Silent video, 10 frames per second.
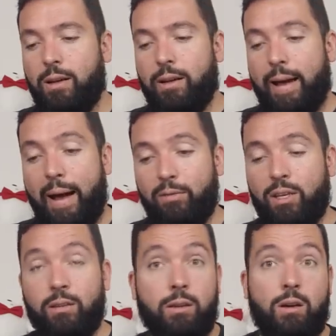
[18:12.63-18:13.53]

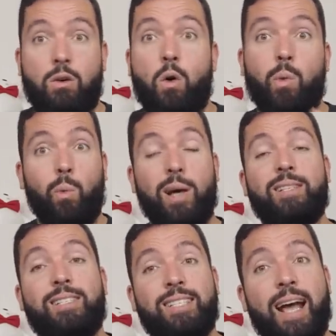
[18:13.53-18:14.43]
having on one
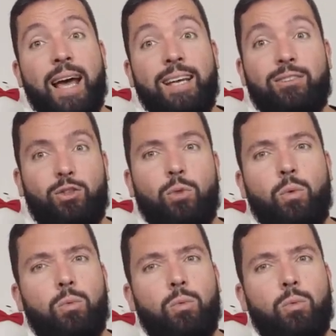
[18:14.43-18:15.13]
side someone